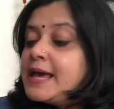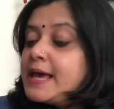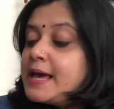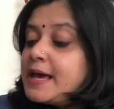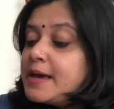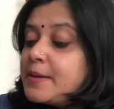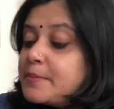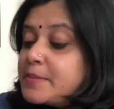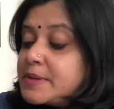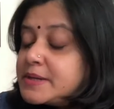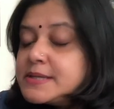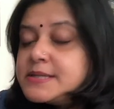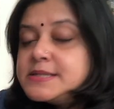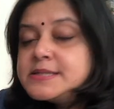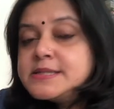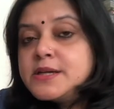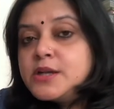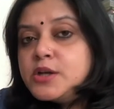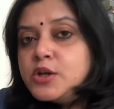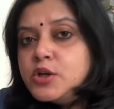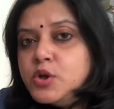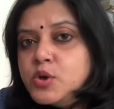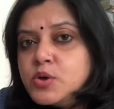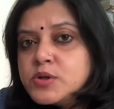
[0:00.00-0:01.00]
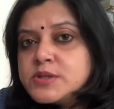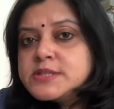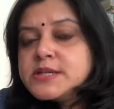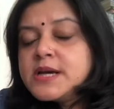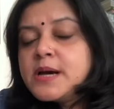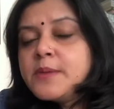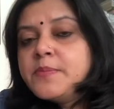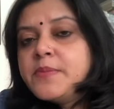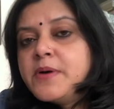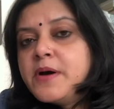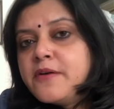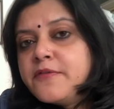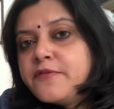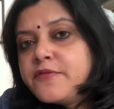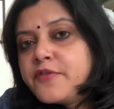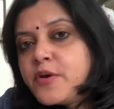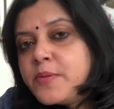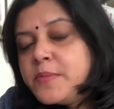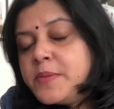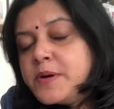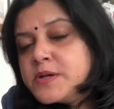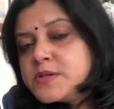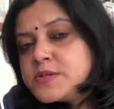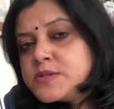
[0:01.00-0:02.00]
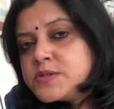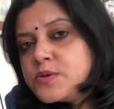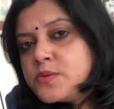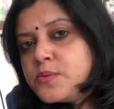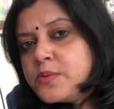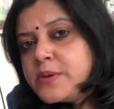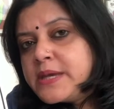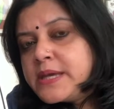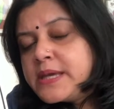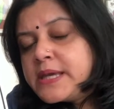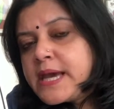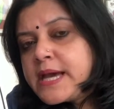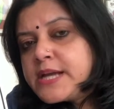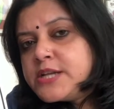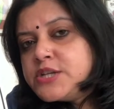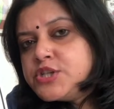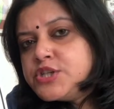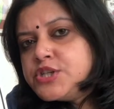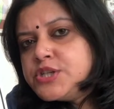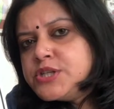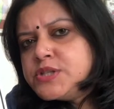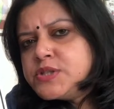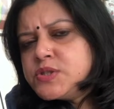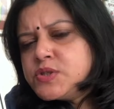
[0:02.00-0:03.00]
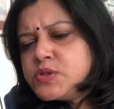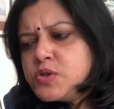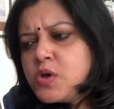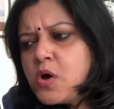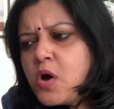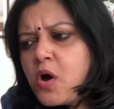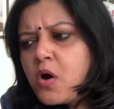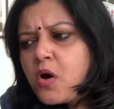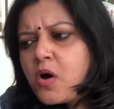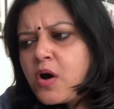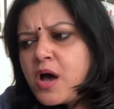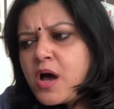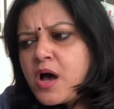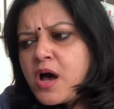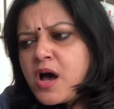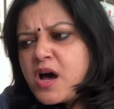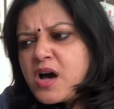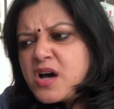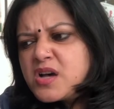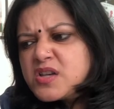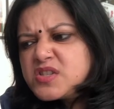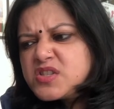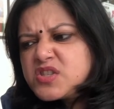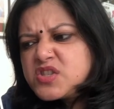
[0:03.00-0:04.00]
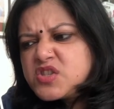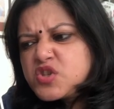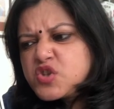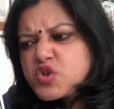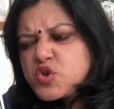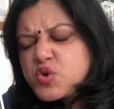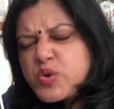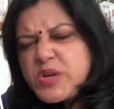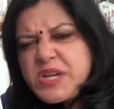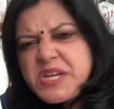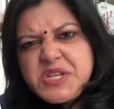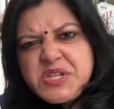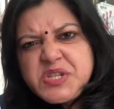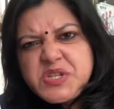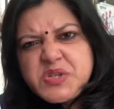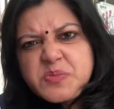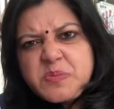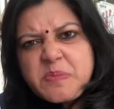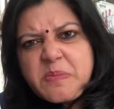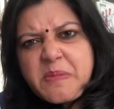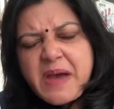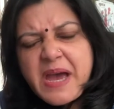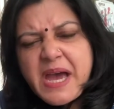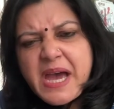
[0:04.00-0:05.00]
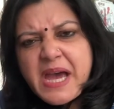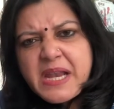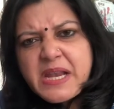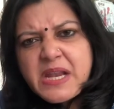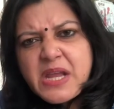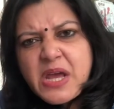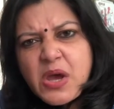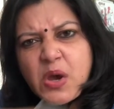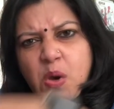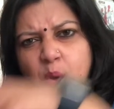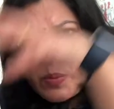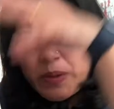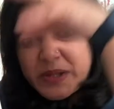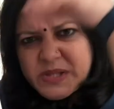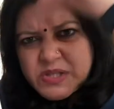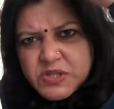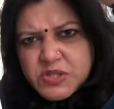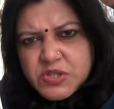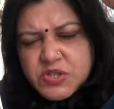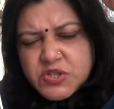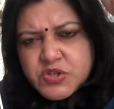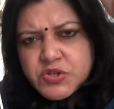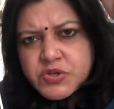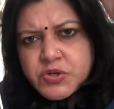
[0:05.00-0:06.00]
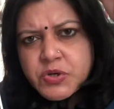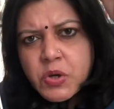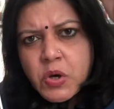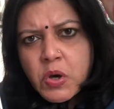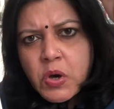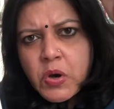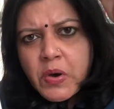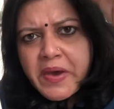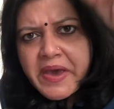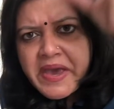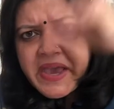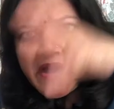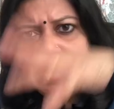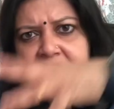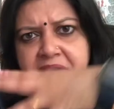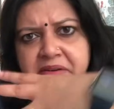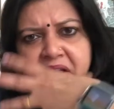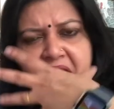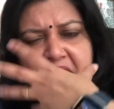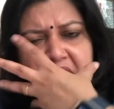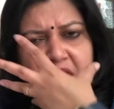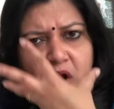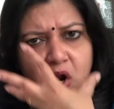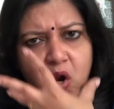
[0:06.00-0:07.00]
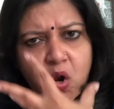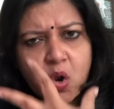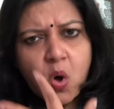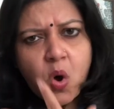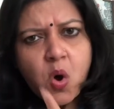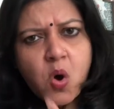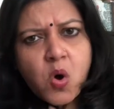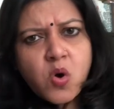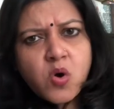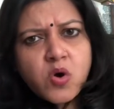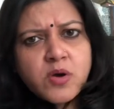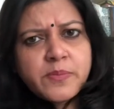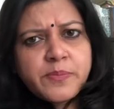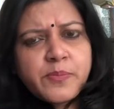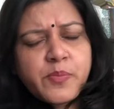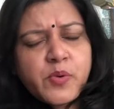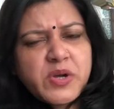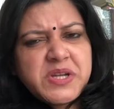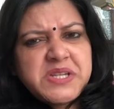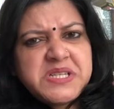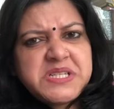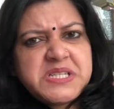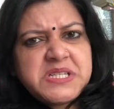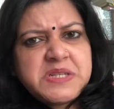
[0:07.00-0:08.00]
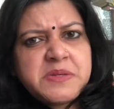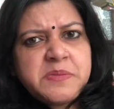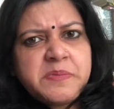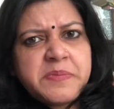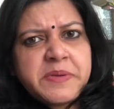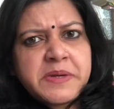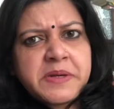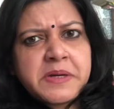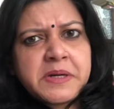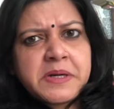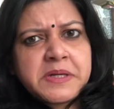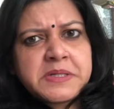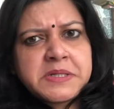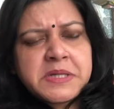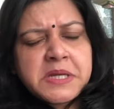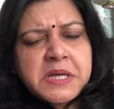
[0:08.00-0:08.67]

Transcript: Matilda looked up from her sewing and she saw a strange man with straw hair and a long pointy beard.